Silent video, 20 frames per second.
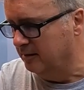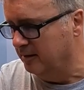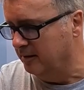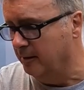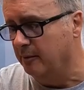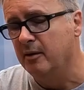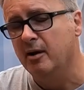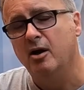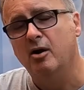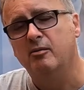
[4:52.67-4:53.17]

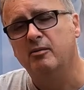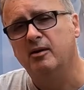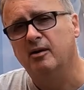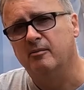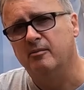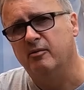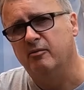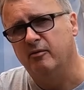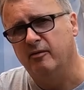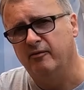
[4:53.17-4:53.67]
And I hope you like
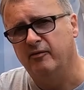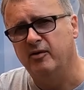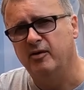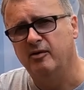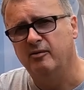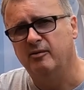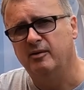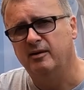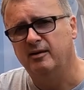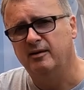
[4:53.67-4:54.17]
my
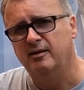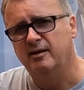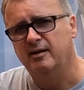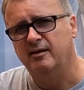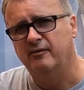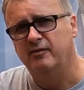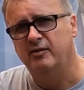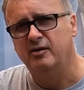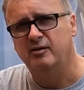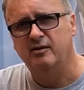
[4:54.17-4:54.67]
review, and
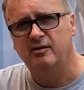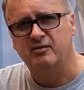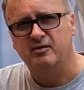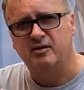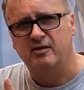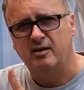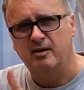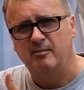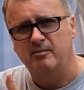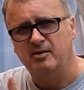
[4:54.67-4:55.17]
if you do, give us a
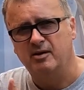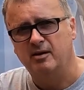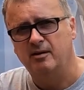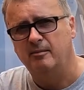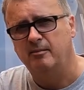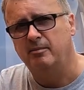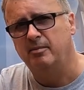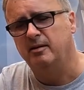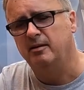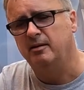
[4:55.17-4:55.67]
thumbs up.